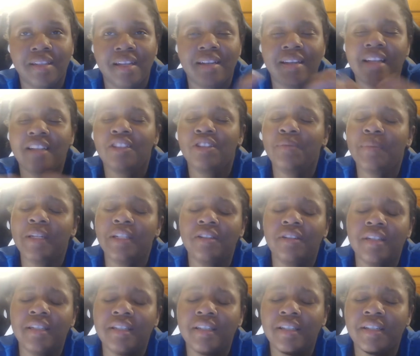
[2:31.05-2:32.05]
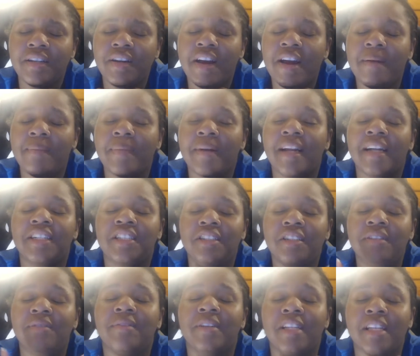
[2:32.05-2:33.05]
Not so much on Instagram, but I
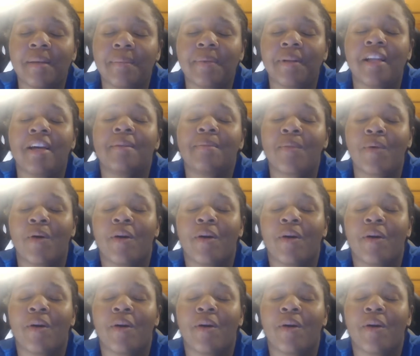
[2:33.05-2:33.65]
should really plug more on